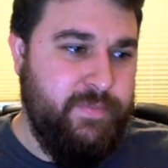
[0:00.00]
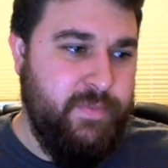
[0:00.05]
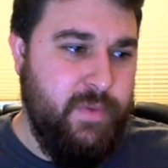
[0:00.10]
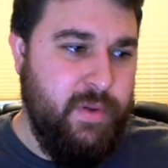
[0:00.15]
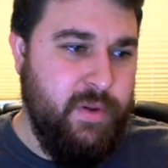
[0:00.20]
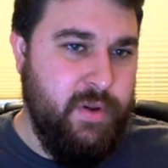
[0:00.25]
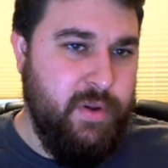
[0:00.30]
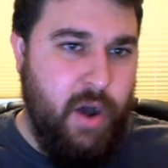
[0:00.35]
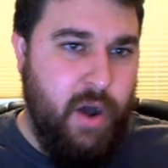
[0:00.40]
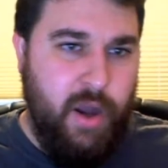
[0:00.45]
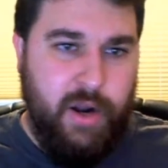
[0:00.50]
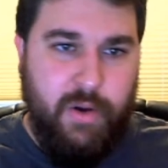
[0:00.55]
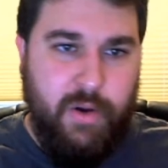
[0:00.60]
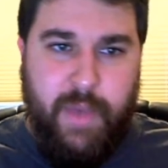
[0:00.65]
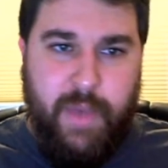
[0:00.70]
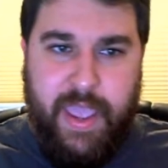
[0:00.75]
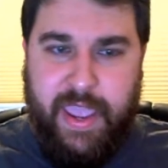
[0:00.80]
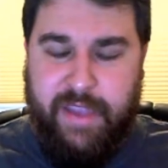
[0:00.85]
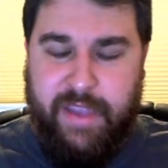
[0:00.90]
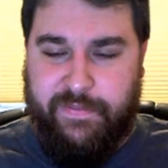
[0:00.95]
gone
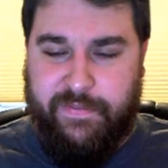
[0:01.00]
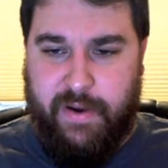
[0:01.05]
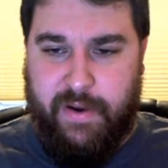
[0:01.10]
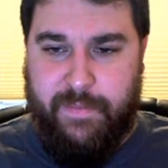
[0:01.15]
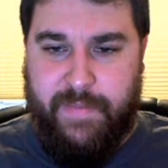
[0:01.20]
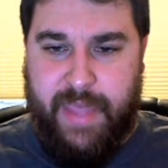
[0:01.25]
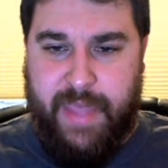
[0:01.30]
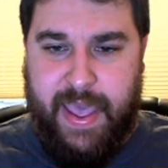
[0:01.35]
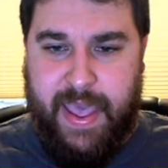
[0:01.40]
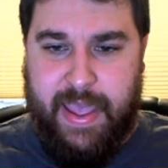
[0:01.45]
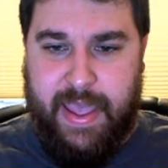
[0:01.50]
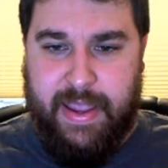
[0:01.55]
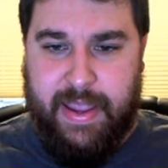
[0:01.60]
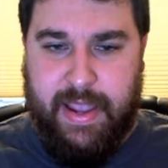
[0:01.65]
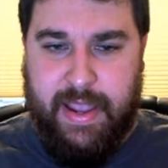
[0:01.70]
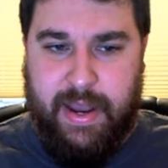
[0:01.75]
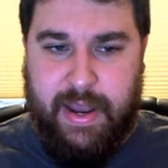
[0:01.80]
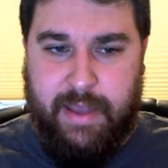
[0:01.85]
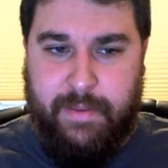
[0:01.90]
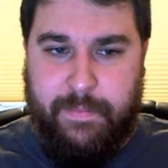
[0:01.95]
away from that
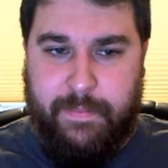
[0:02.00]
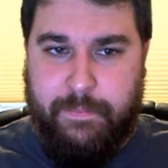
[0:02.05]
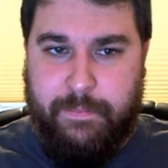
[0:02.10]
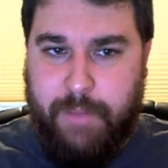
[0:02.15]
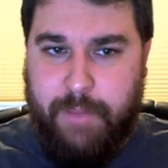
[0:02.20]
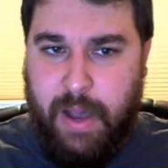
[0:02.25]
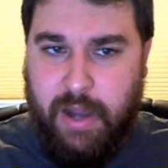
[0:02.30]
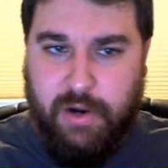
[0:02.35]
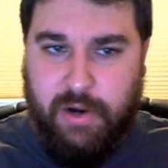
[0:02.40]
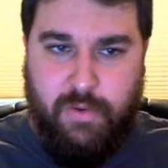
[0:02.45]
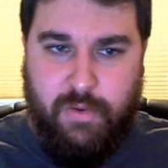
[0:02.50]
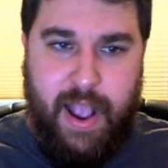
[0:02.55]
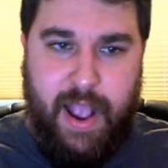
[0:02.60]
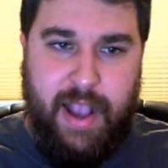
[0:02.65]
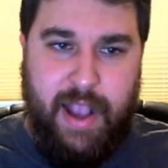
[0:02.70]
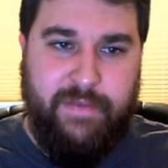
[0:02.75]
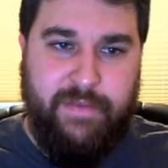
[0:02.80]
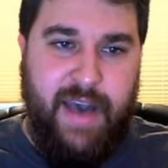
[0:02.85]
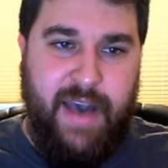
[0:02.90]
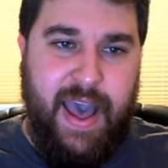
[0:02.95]
kind of punk
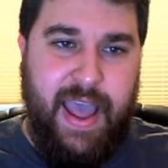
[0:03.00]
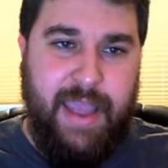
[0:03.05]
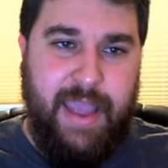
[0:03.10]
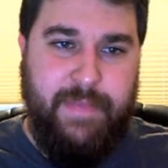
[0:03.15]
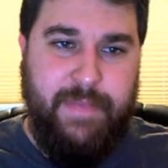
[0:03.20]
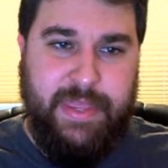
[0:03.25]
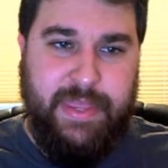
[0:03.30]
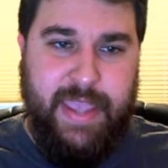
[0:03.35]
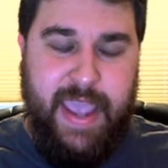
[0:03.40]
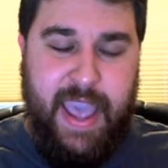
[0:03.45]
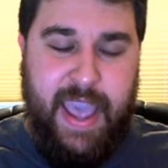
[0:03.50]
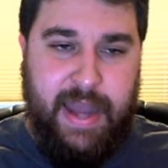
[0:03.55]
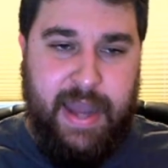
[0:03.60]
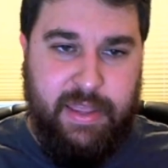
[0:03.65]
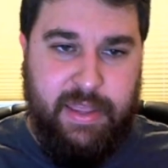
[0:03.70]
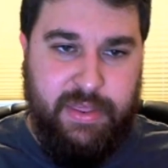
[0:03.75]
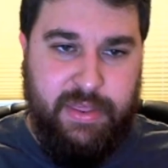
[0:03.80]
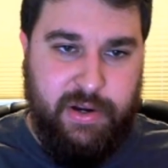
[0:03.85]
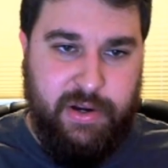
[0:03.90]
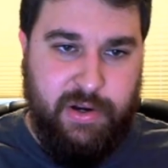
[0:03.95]
rock vibe that they had
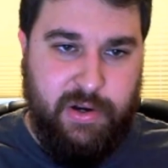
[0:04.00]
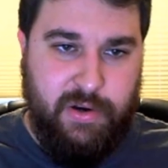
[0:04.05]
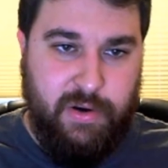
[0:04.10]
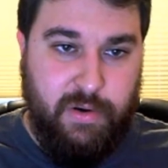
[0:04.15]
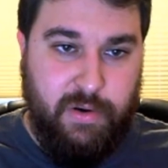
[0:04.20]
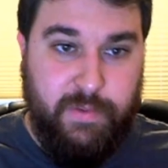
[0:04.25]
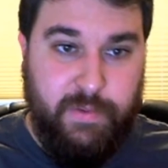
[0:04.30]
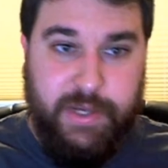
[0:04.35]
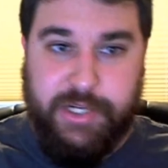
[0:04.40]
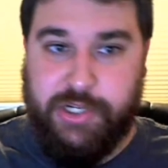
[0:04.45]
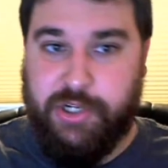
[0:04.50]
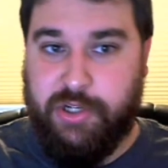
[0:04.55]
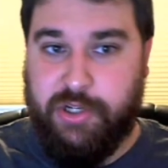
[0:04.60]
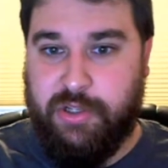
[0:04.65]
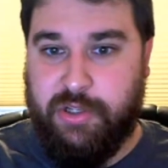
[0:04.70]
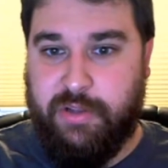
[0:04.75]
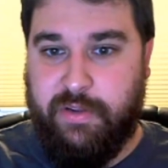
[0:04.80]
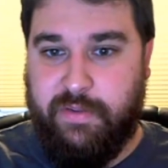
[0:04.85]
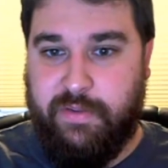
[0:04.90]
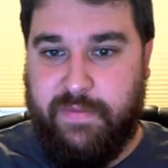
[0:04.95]
in their
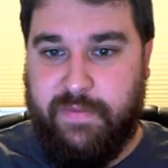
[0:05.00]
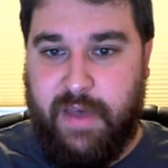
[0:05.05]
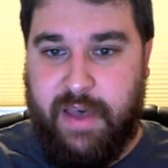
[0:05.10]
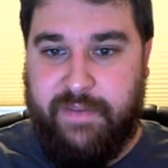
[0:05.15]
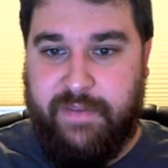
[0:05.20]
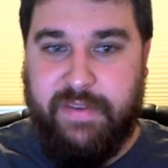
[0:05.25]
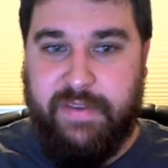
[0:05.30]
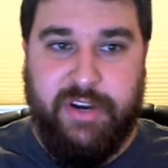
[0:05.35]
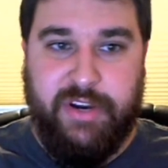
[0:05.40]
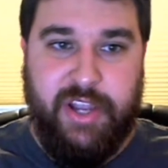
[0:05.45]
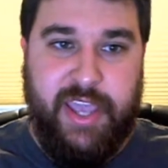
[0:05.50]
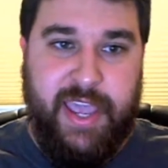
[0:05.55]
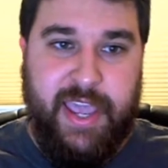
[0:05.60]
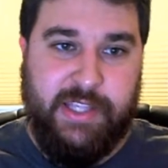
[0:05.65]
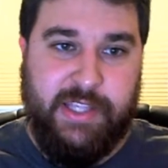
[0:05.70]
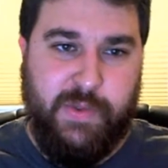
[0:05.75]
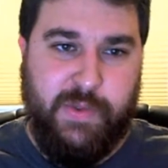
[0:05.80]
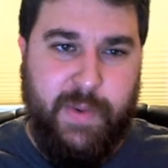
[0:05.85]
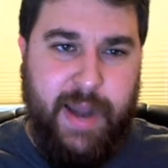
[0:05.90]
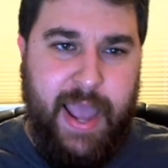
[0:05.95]
original Fever You
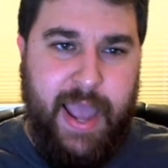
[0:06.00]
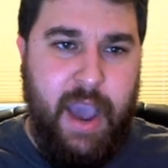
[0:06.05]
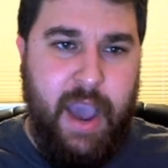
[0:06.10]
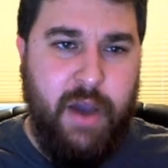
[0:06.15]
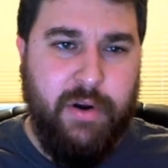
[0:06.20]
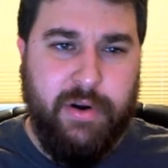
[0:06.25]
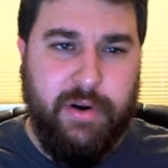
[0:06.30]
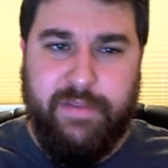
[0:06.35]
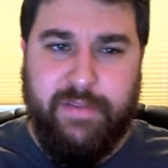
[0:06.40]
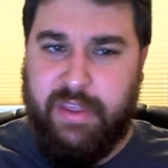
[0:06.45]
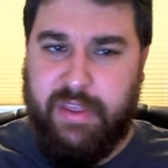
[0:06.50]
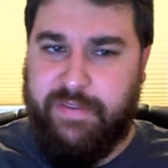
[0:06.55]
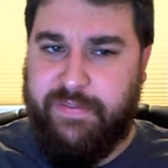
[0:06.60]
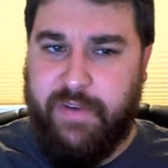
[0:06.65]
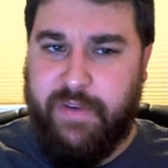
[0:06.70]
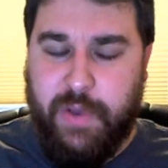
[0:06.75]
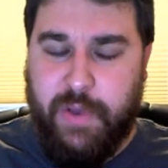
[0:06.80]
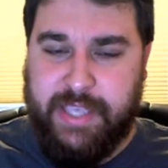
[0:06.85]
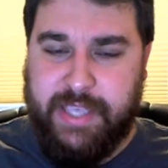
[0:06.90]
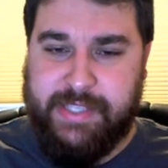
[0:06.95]
Can't Sweat Out, or even the
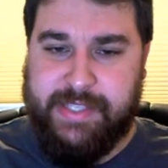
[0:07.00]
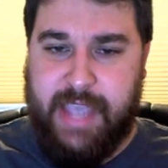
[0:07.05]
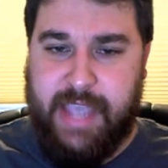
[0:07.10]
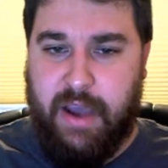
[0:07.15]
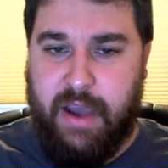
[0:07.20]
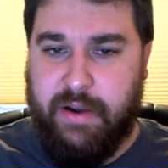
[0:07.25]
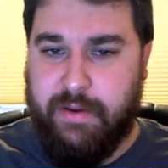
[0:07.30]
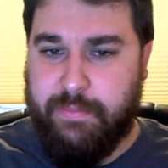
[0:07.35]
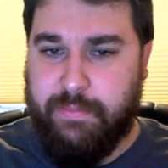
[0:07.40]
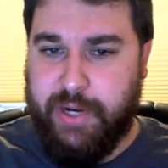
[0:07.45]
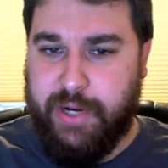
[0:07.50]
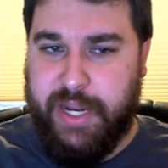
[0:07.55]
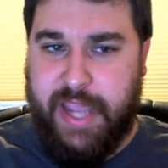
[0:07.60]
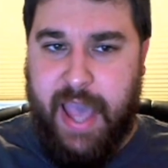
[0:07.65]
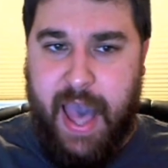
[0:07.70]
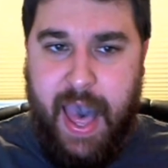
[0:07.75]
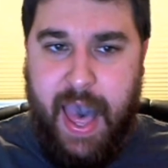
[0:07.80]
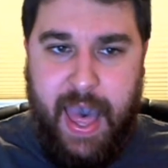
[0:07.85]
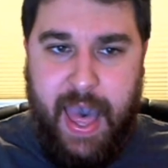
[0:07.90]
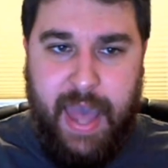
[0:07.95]
folky sound of Pretty
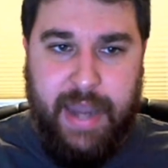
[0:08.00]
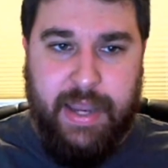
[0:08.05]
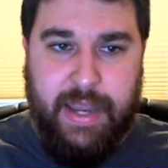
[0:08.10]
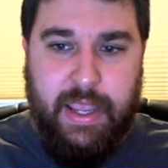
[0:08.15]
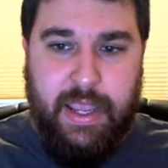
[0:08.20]
Odd,